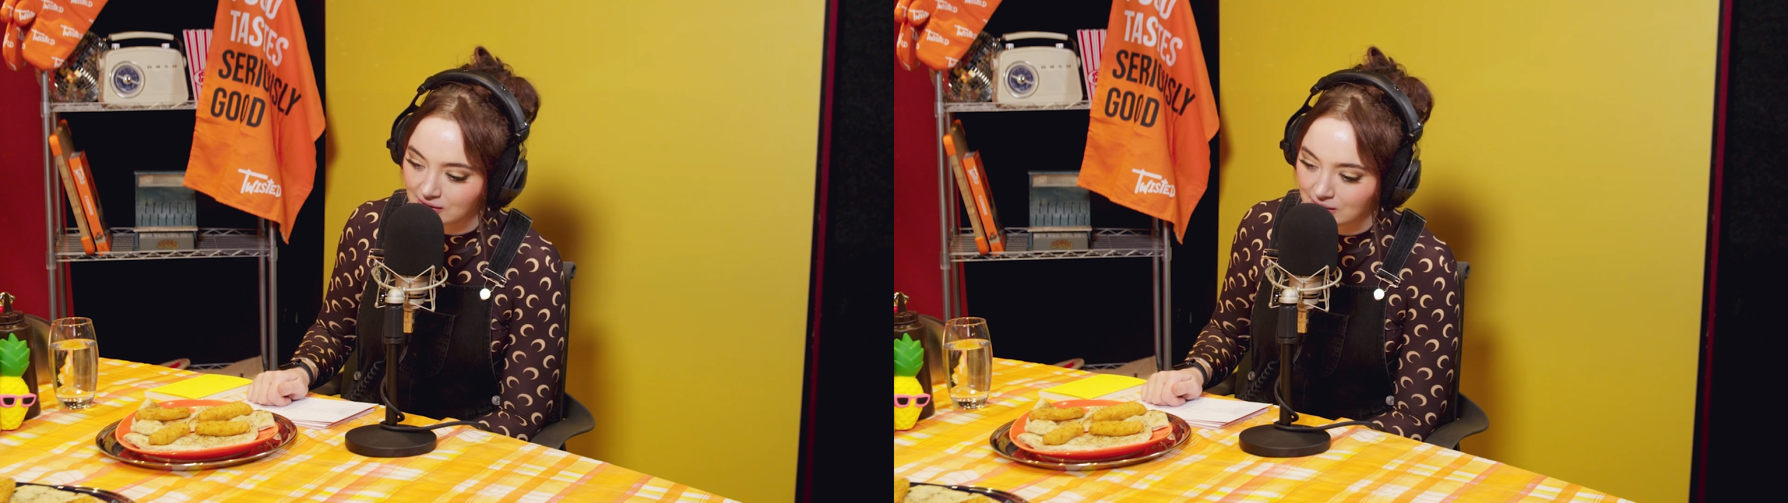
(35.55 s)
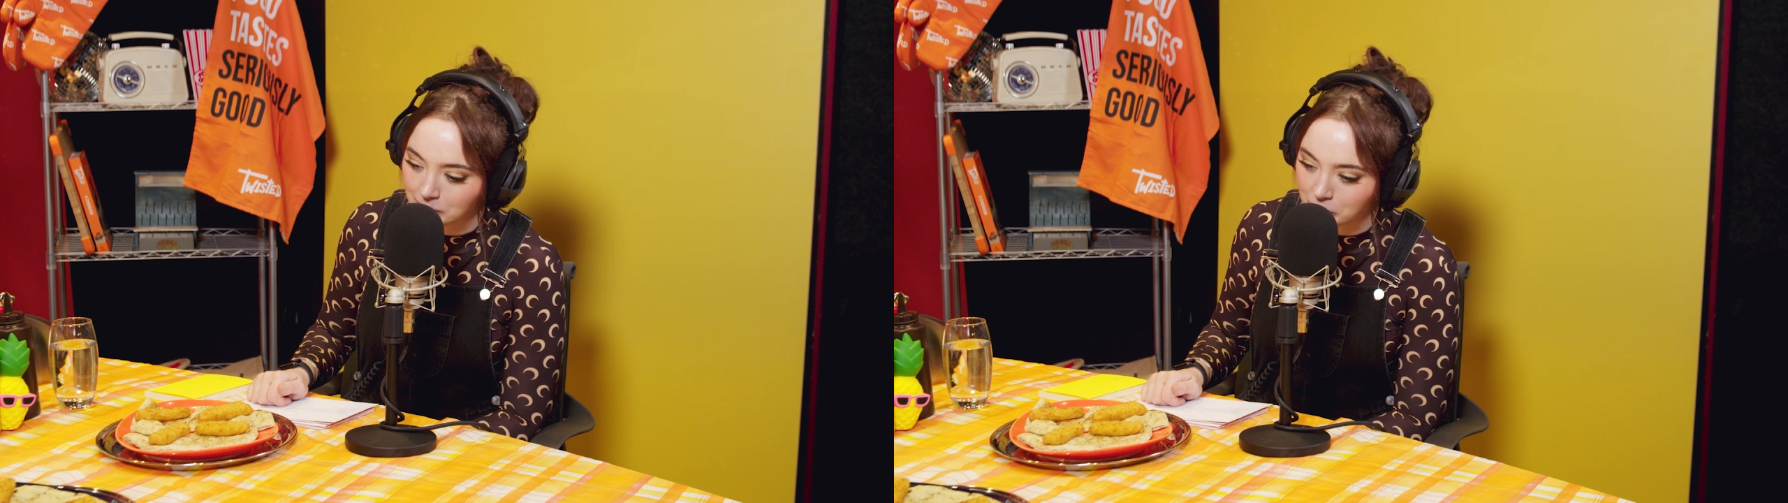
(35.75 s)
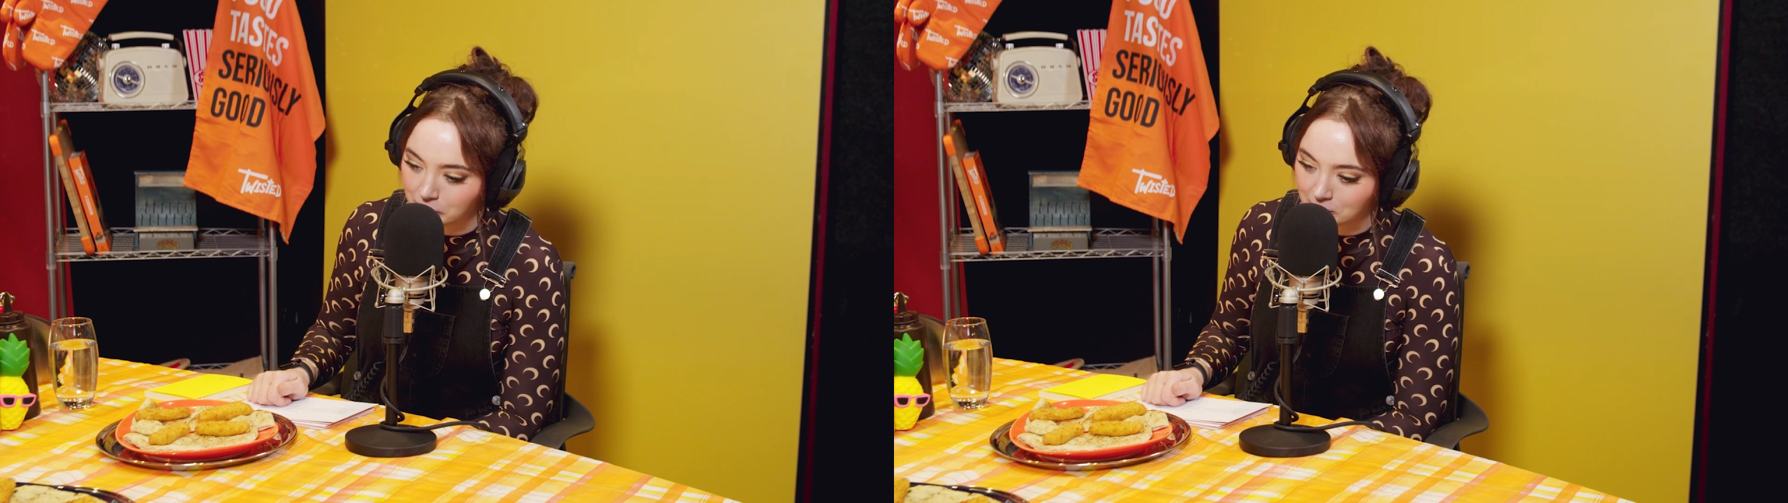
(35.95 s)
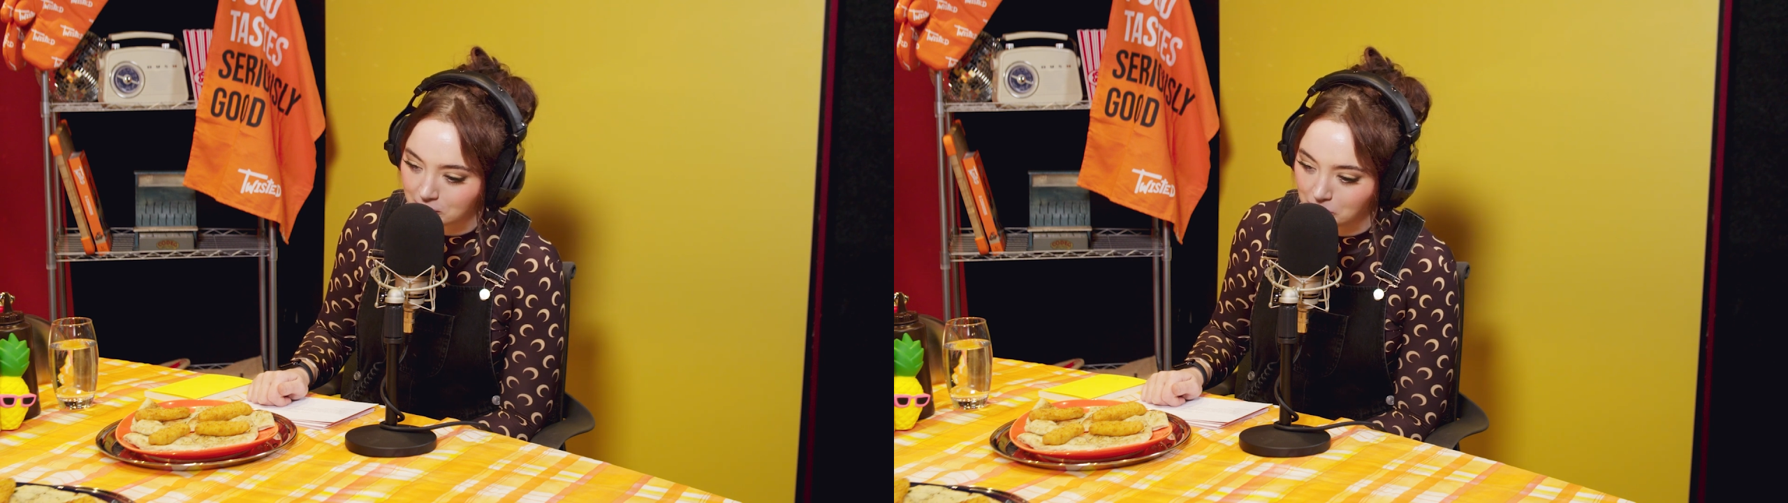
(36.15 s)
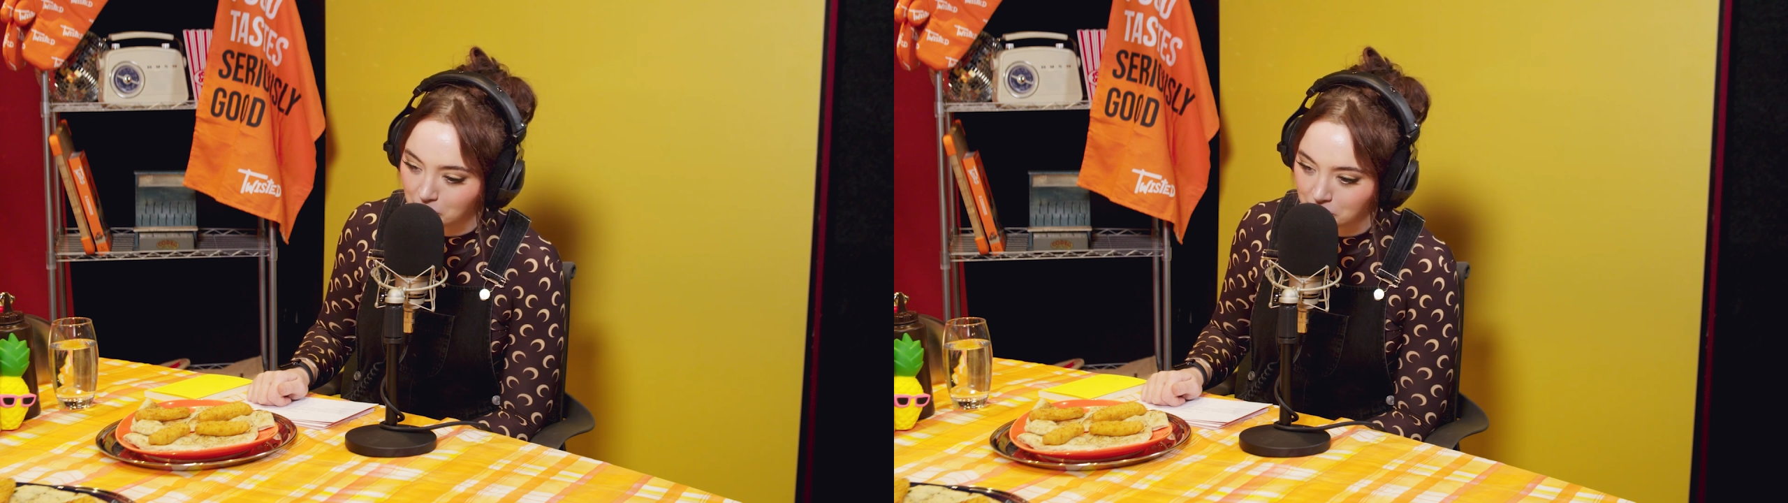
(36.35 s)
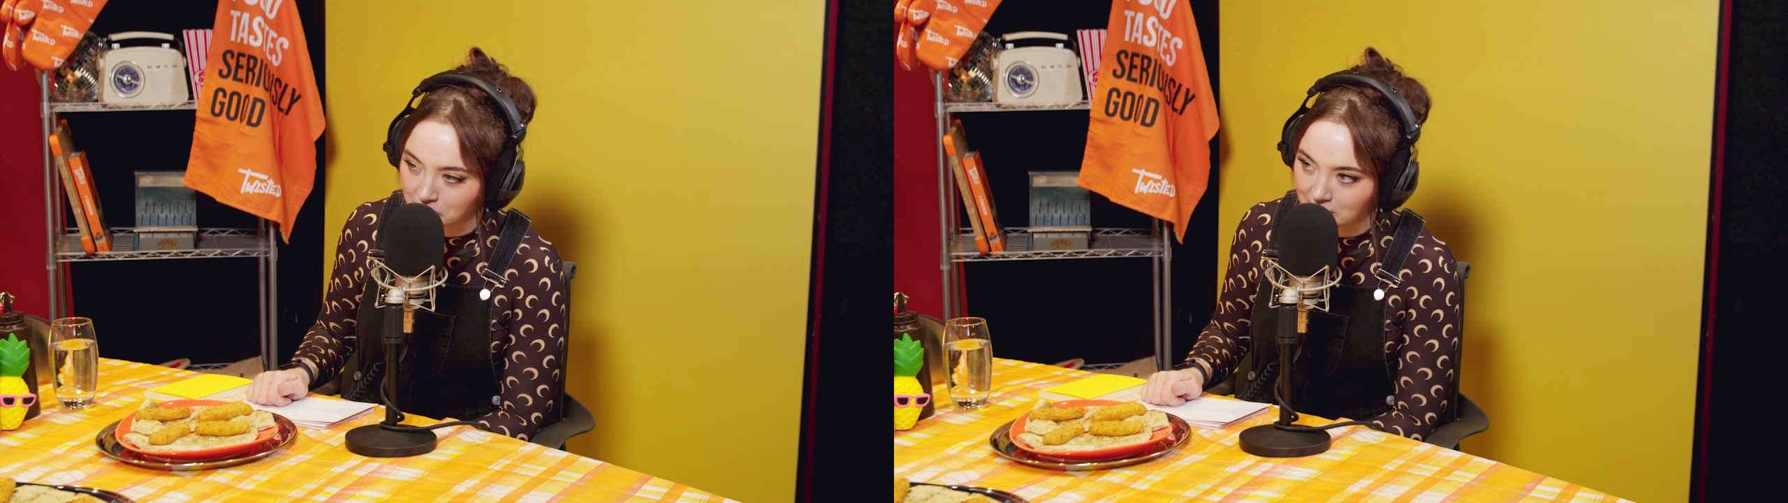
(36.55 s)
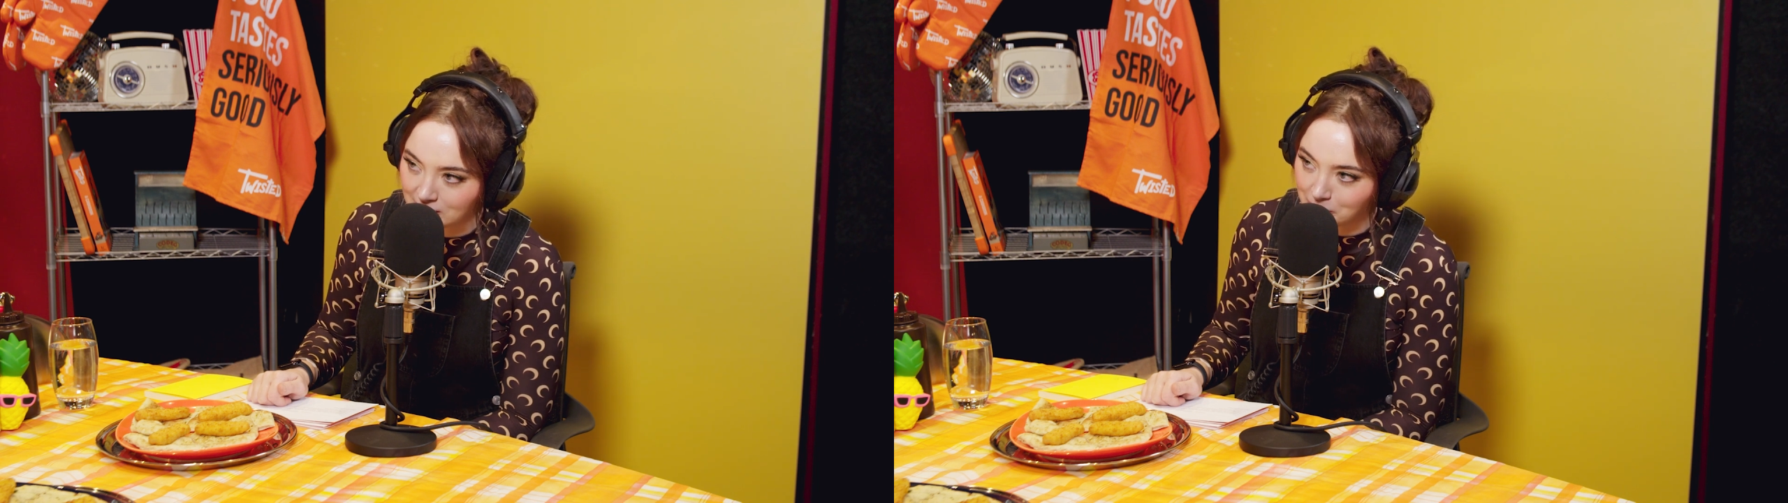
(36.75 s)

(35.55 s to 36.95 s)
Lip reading: Tim's just smooshed his